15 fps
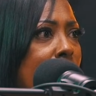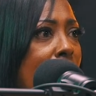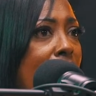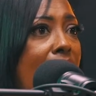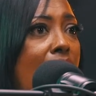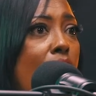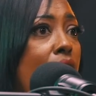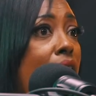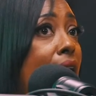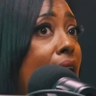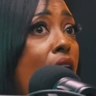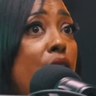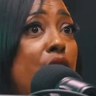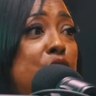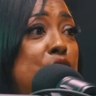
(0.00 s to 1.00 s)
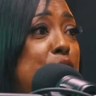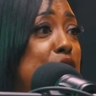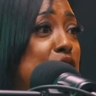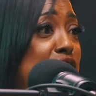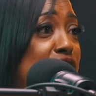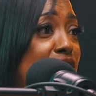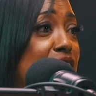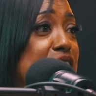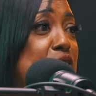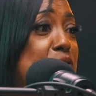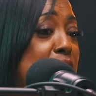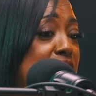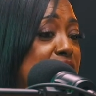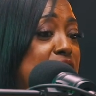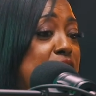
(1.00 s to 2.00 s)
How how else would you find your
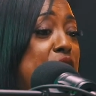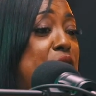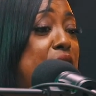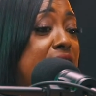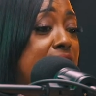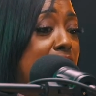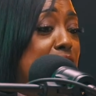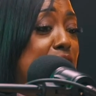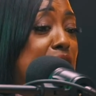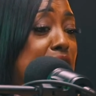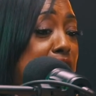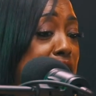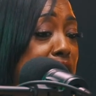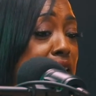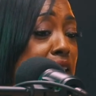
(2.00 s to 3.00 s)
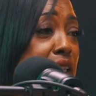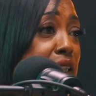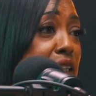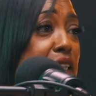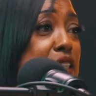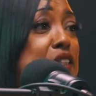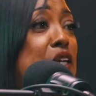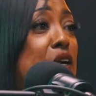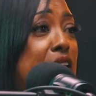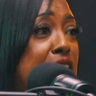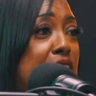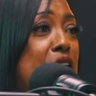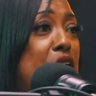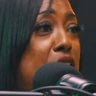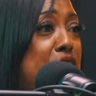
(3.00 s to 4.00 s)
way if you don't get out there and start
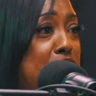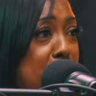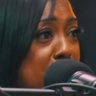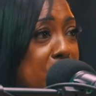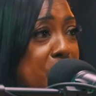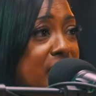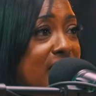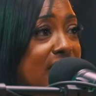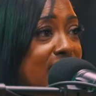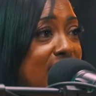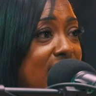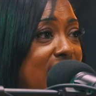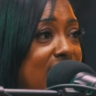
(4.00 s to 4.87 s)
getting on the journey?